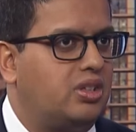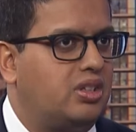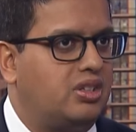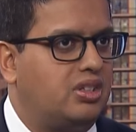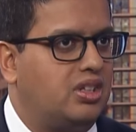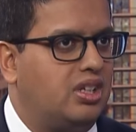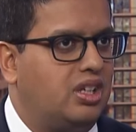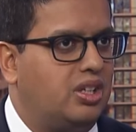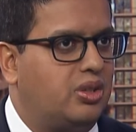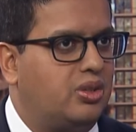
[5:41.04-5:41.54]
to
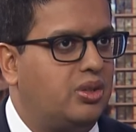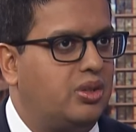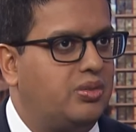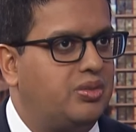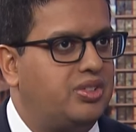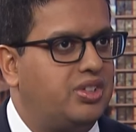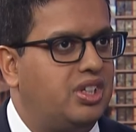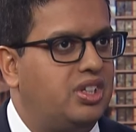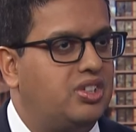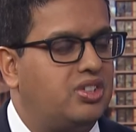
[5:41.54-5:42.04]
our earlier
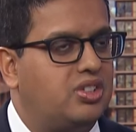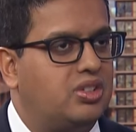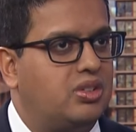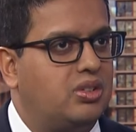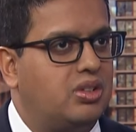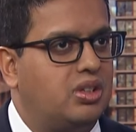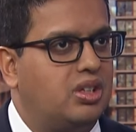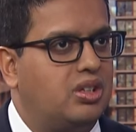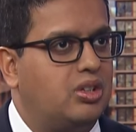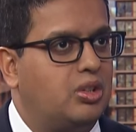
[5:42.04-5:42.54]

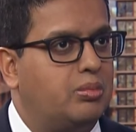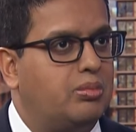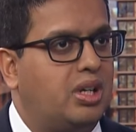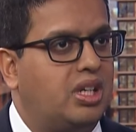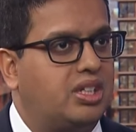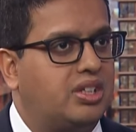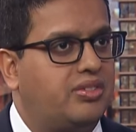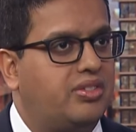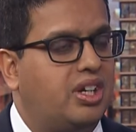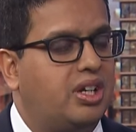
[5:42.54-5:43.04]
conversation, you know,
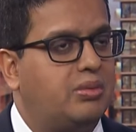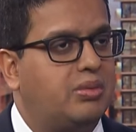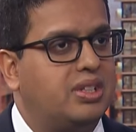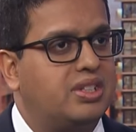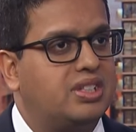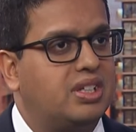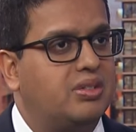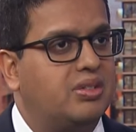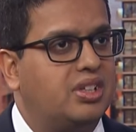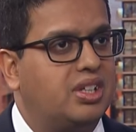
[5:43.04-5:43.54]

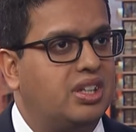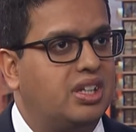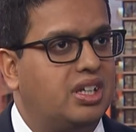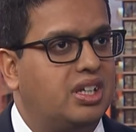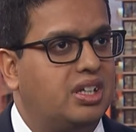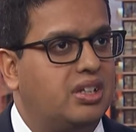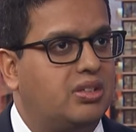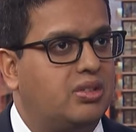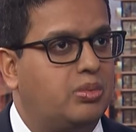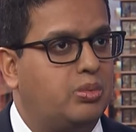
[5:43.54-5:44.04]
multifamily is something
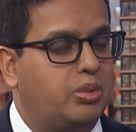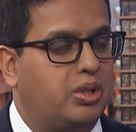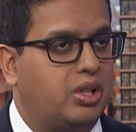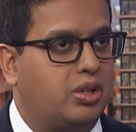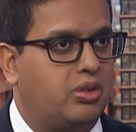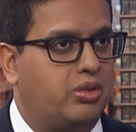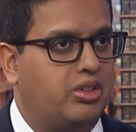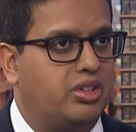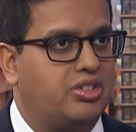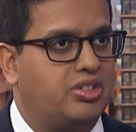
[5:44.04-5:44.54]
that we
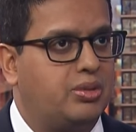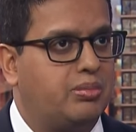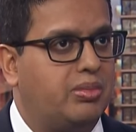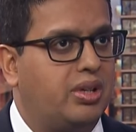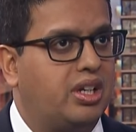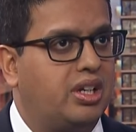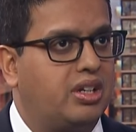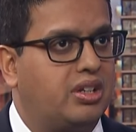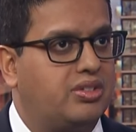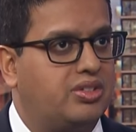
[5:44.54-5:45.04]
at Laurentian
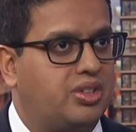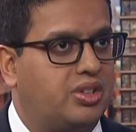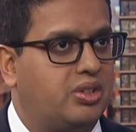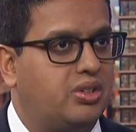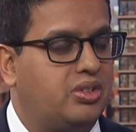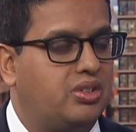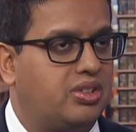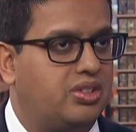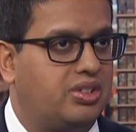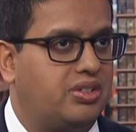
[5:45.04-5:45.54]
Bank
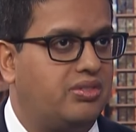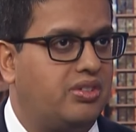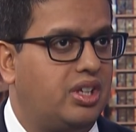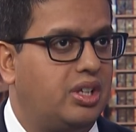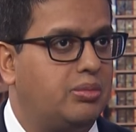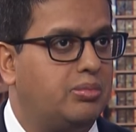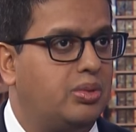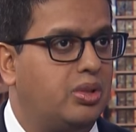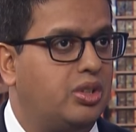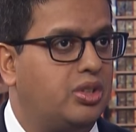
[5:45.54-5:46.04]
Securities are
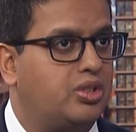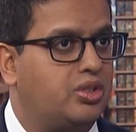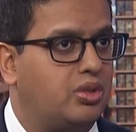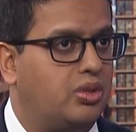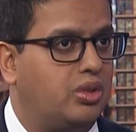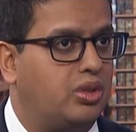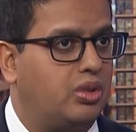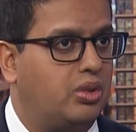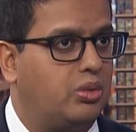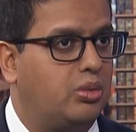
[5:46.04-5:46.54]
very
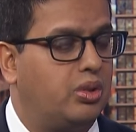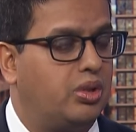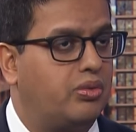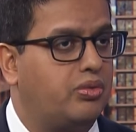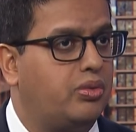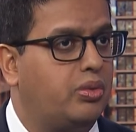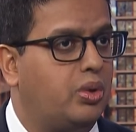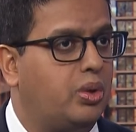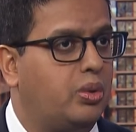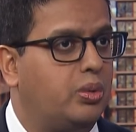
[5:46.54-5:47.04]
bullish on
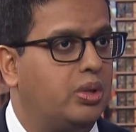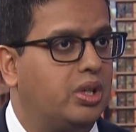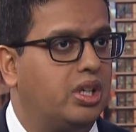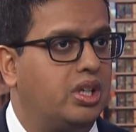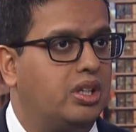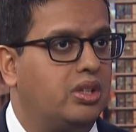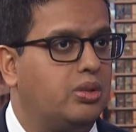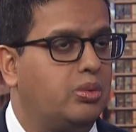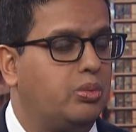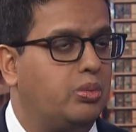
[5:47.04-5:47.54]
going
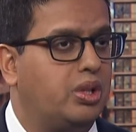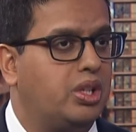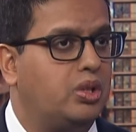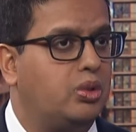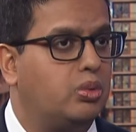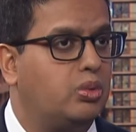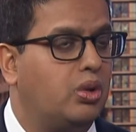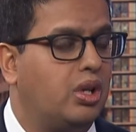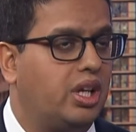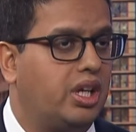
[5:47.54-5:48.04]
forward. We
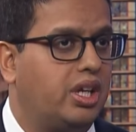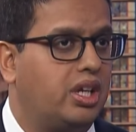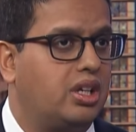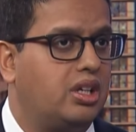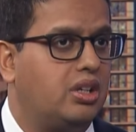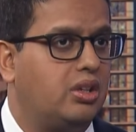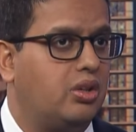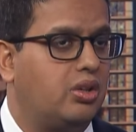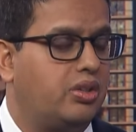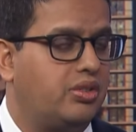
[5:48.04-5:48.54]
do
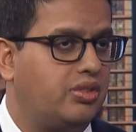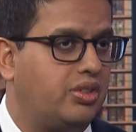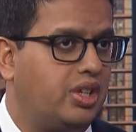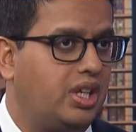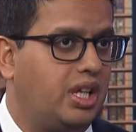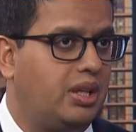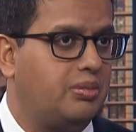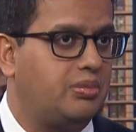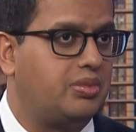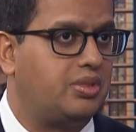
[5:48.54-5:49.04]
like a lot of
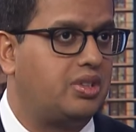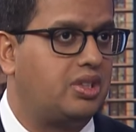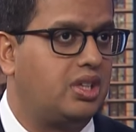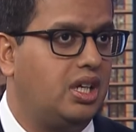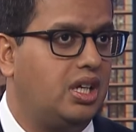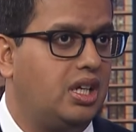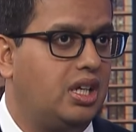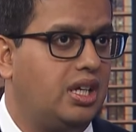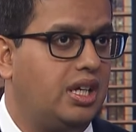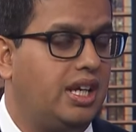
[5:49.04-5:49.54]
the
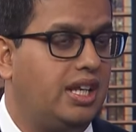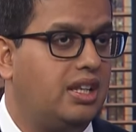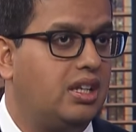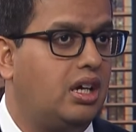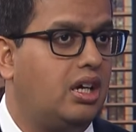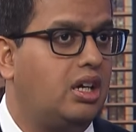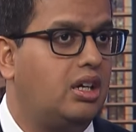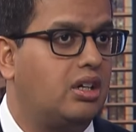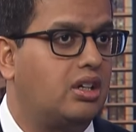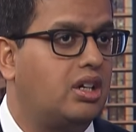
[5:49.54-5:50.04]
names uh,
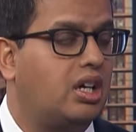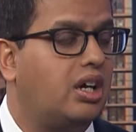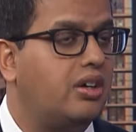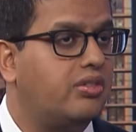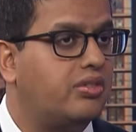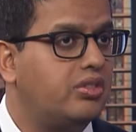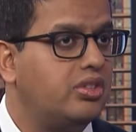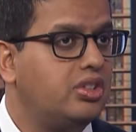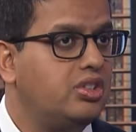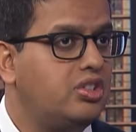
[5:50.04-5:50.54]
in our
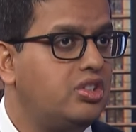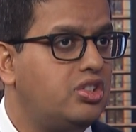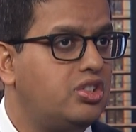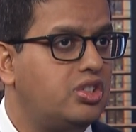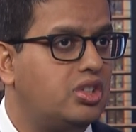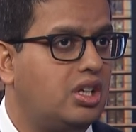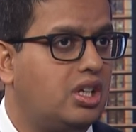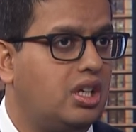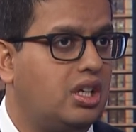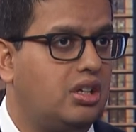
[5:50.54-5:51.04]

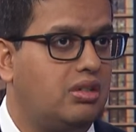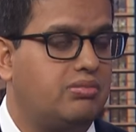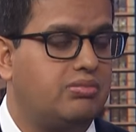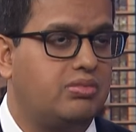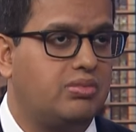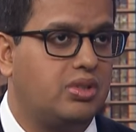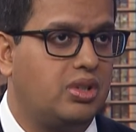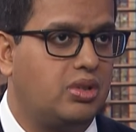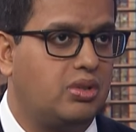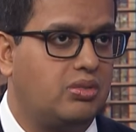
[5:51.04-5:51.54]
coverage. Uh,
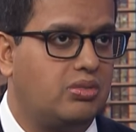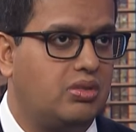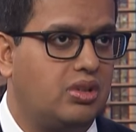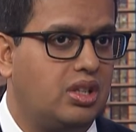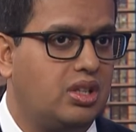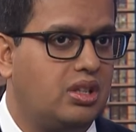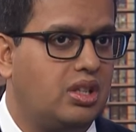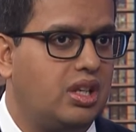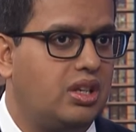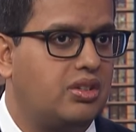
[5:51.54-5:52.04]
you know,
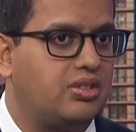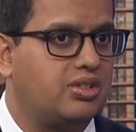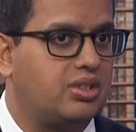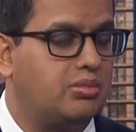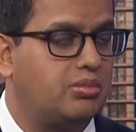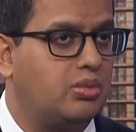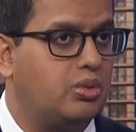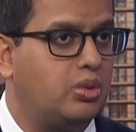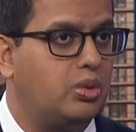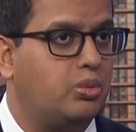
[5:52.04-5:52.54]
there are
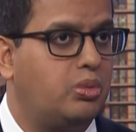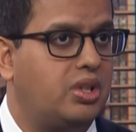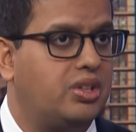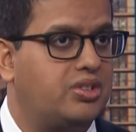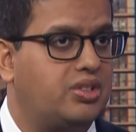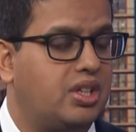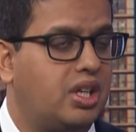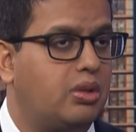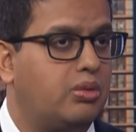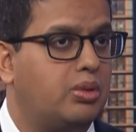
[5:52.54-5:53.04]
some good
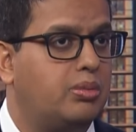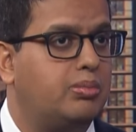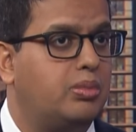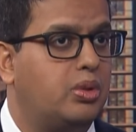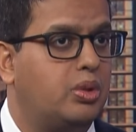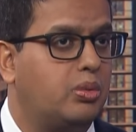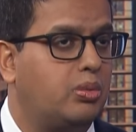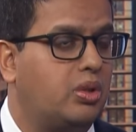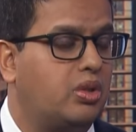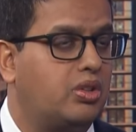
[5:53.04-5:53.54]
ones there with
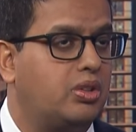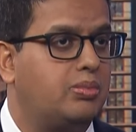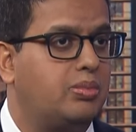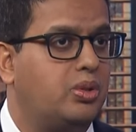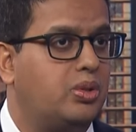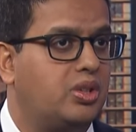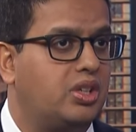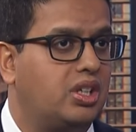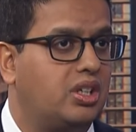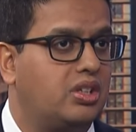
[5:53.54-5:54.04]
Boardwalk
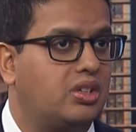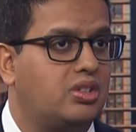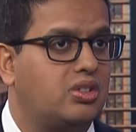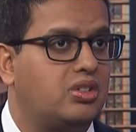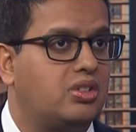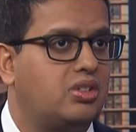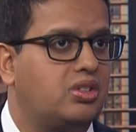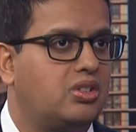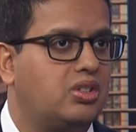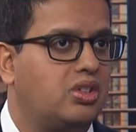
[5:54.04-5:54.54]
reporting,